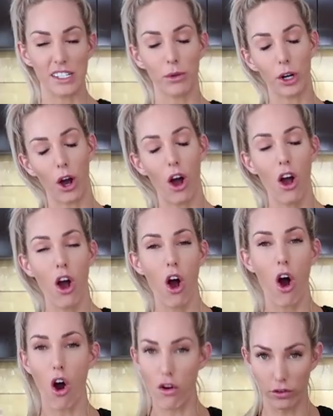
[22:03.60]
I didn't want
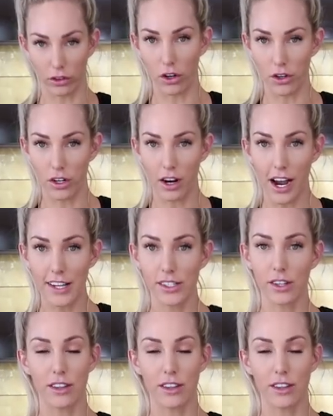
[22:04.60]
to overload you guys.